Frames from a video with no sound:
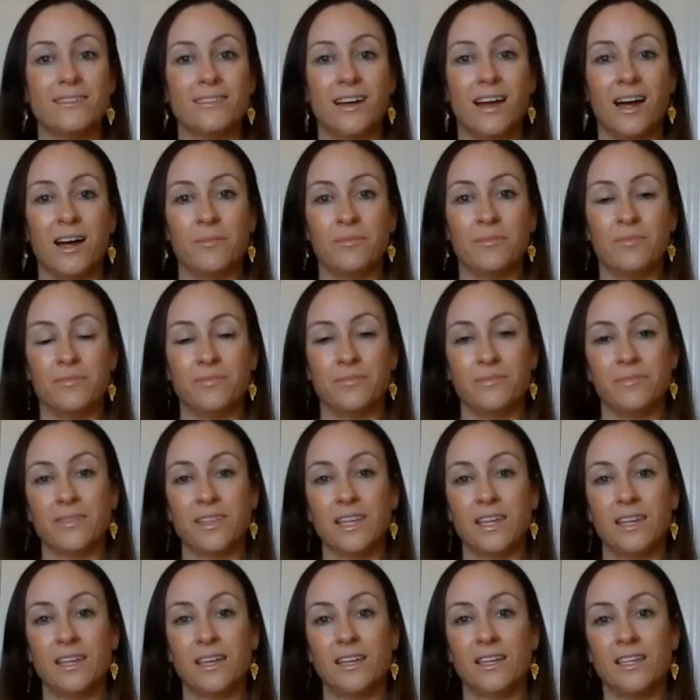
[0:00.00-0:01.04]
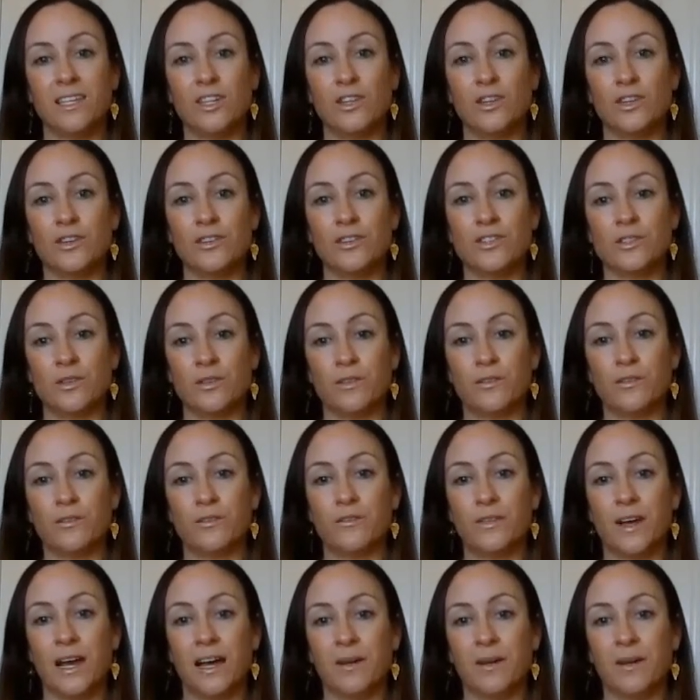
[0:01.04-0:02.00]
sort